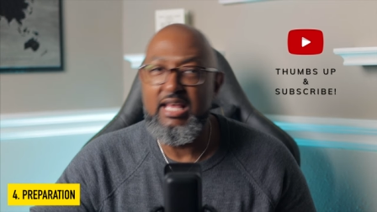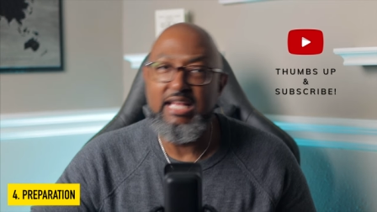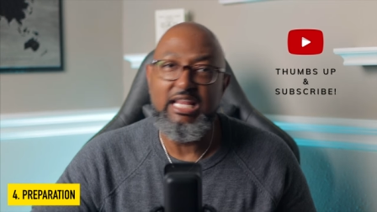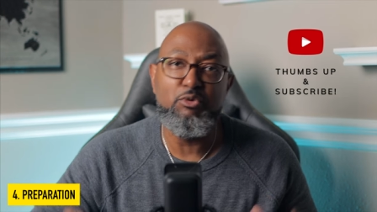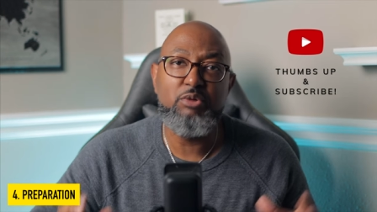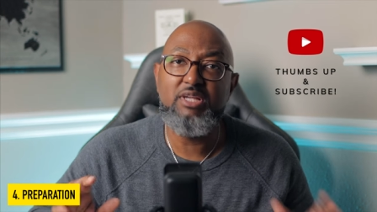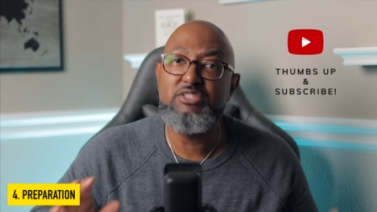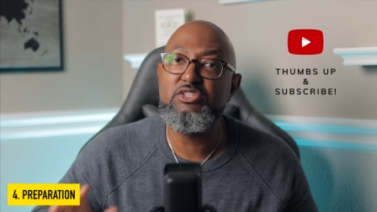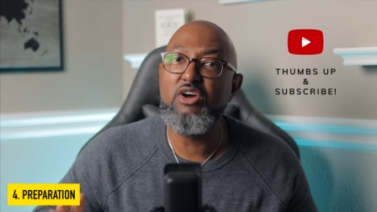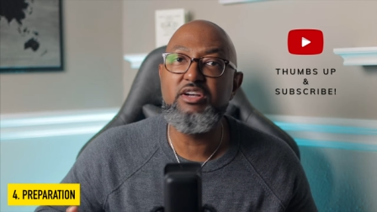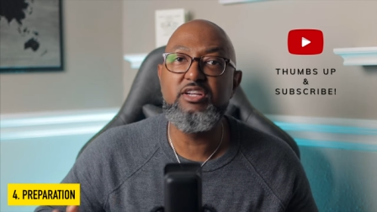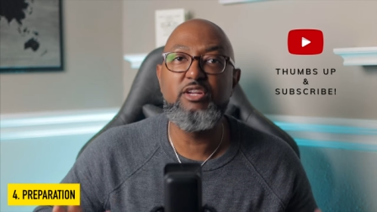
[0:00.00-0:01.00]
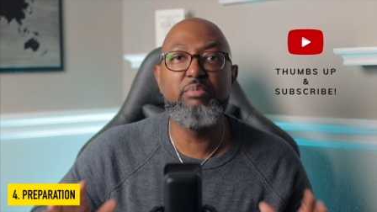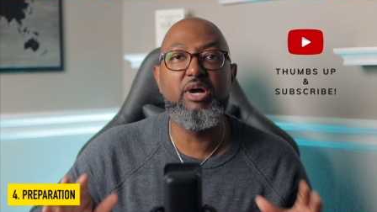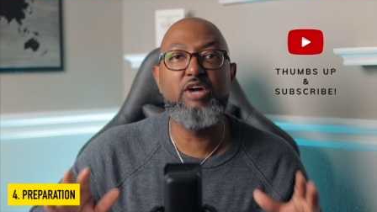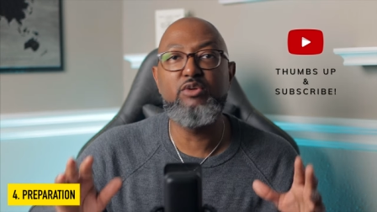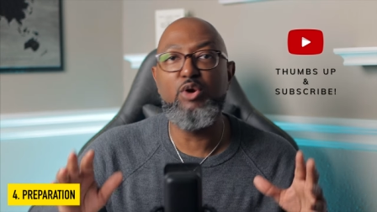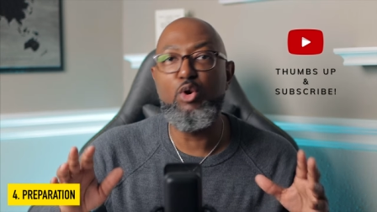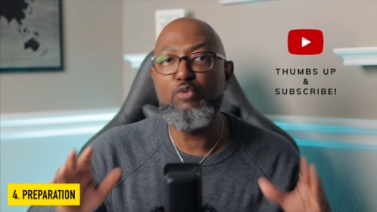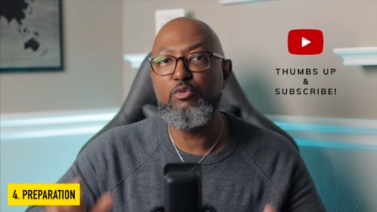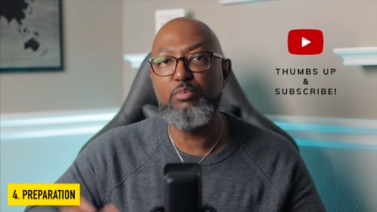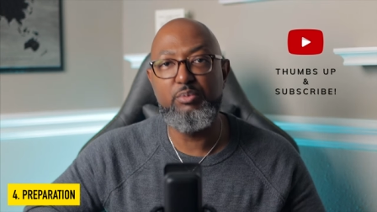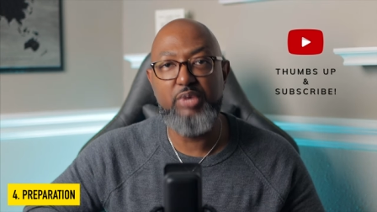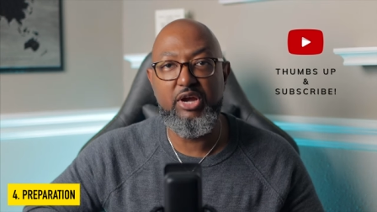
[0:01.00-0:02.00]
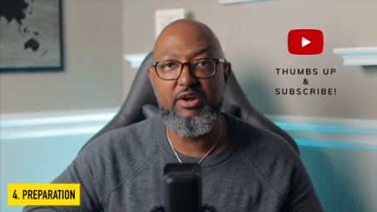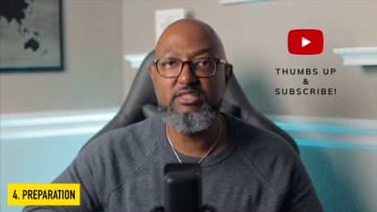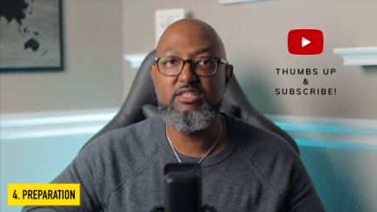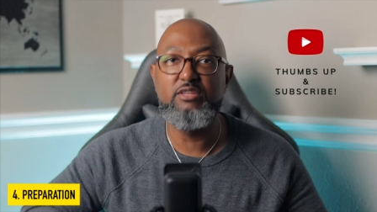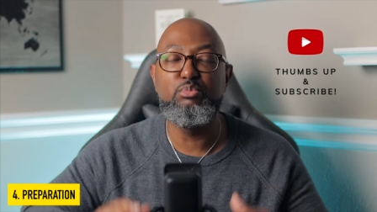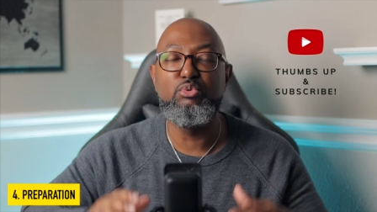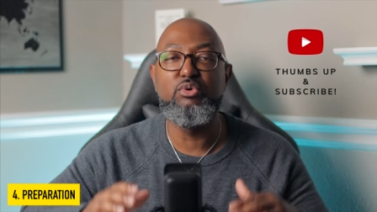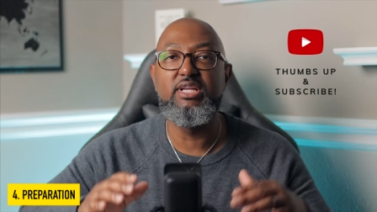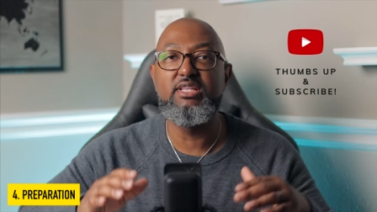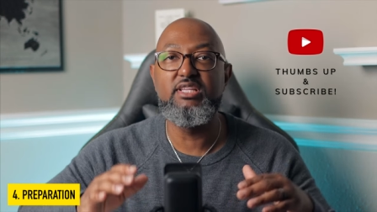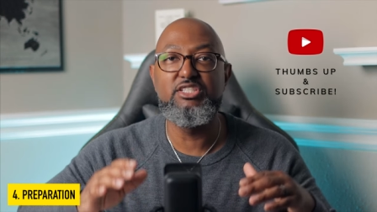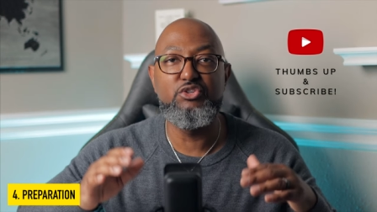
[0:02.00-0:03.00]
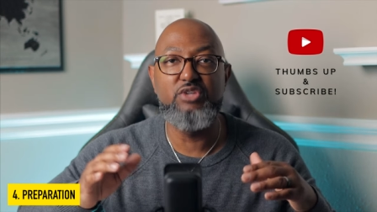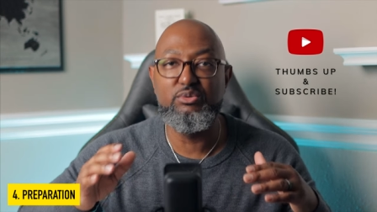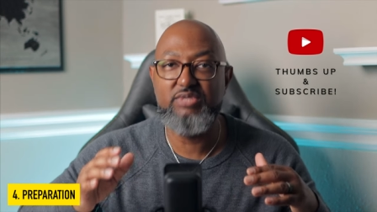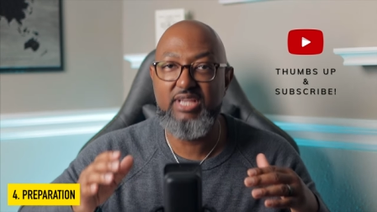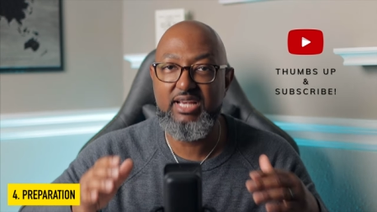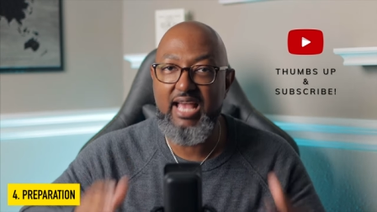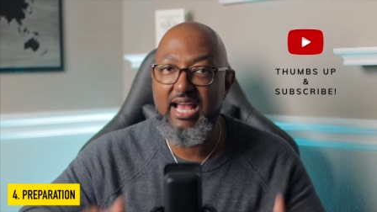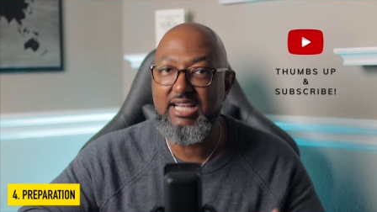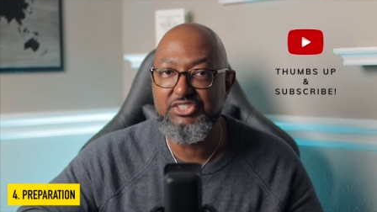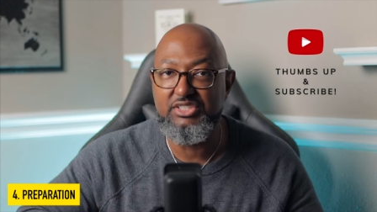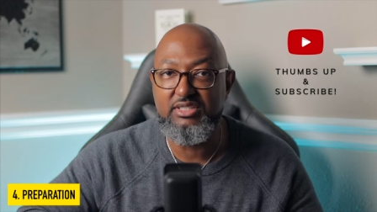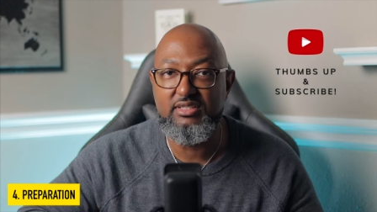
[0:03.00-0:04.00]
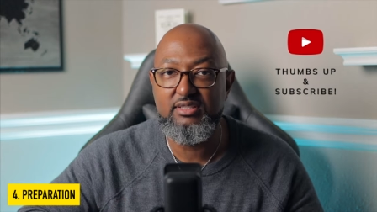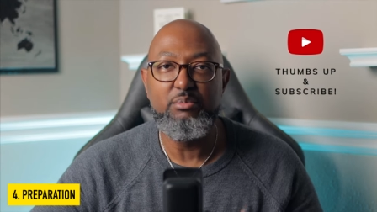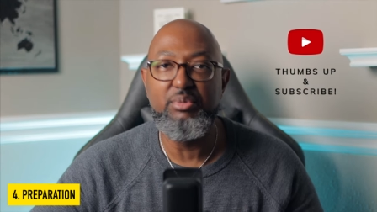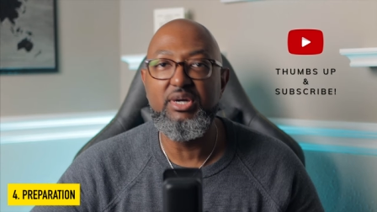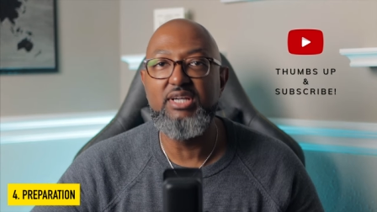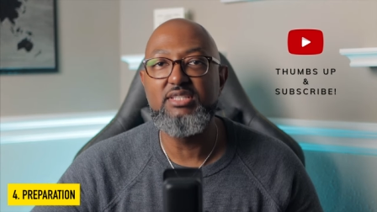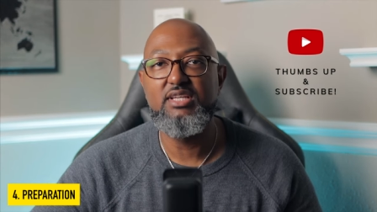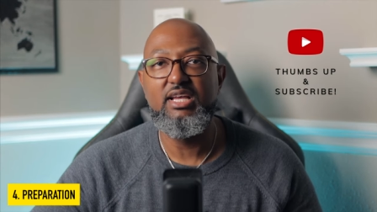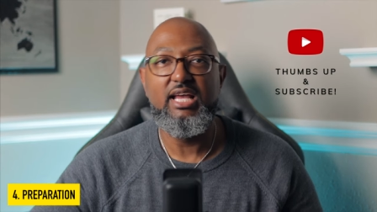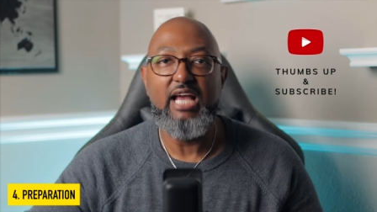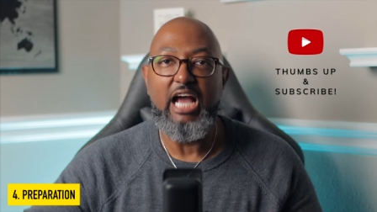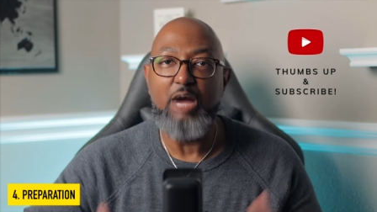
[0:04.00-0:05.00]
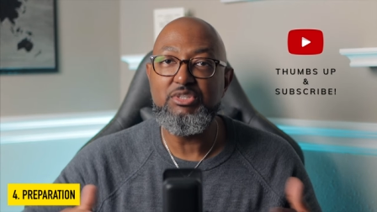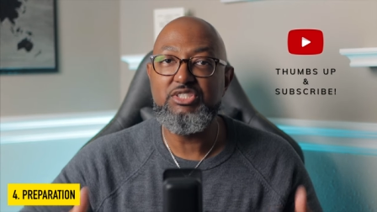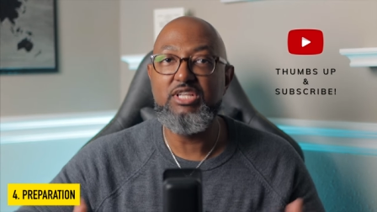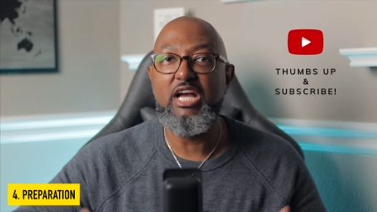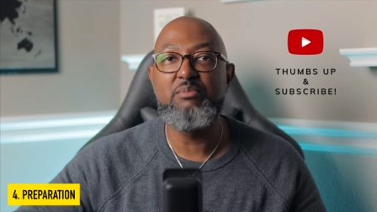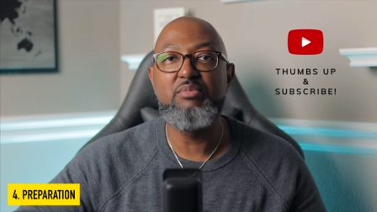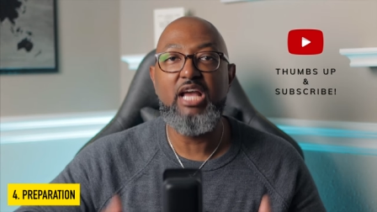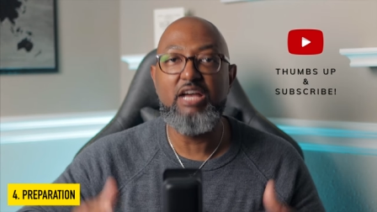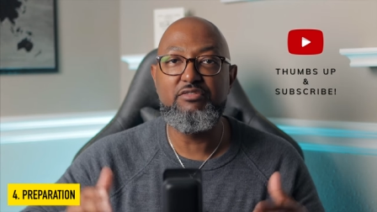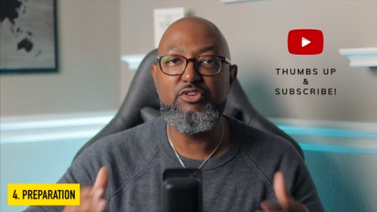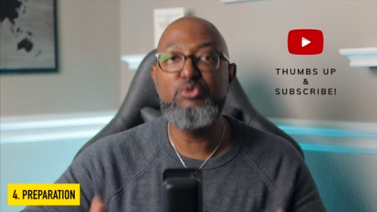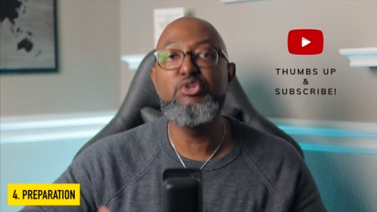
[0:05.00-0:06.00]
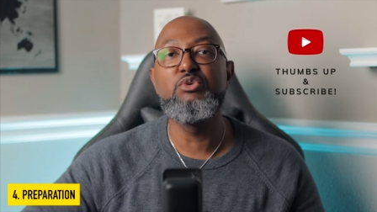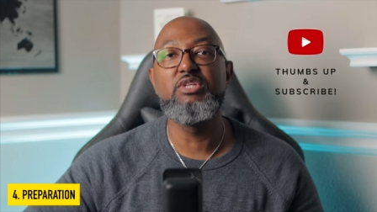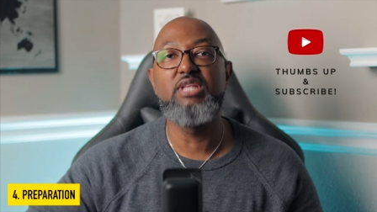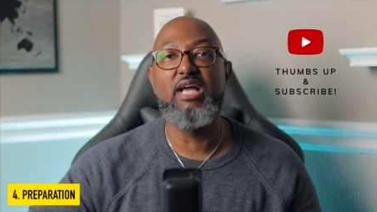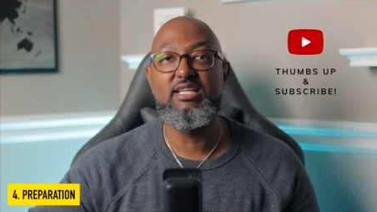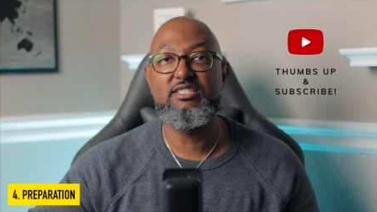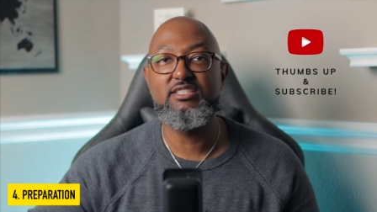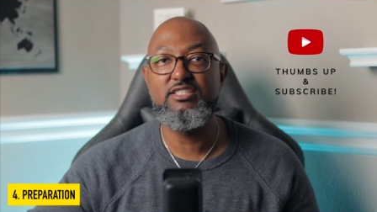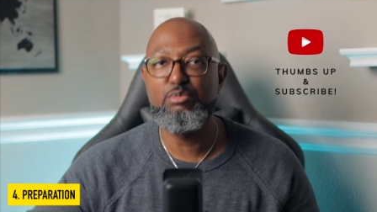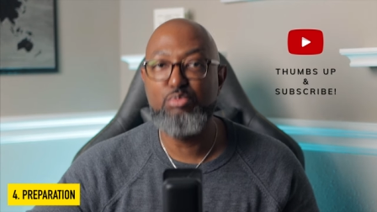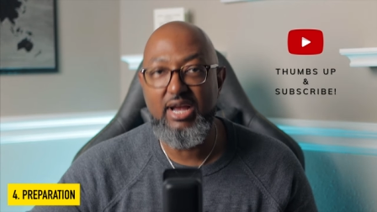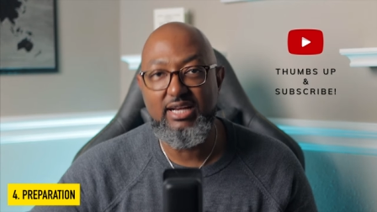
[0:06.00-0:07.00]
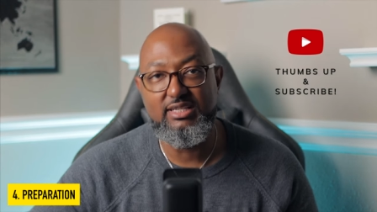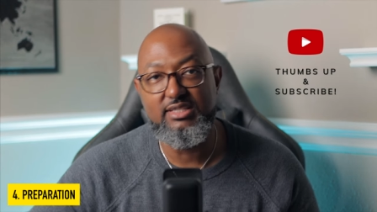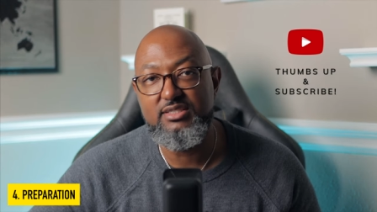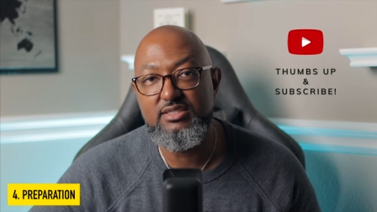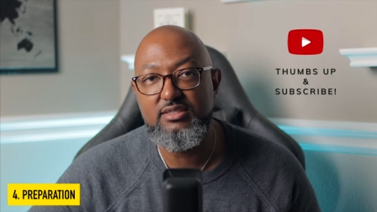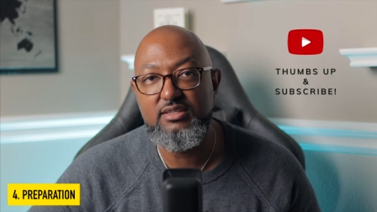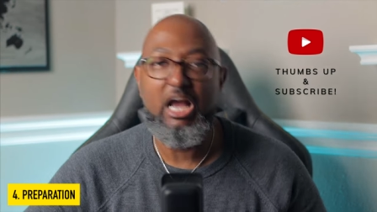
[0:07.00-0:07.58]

Now, I'm not talking about over-preparing to the point that you don't take action, but how much time have you utilized to practice?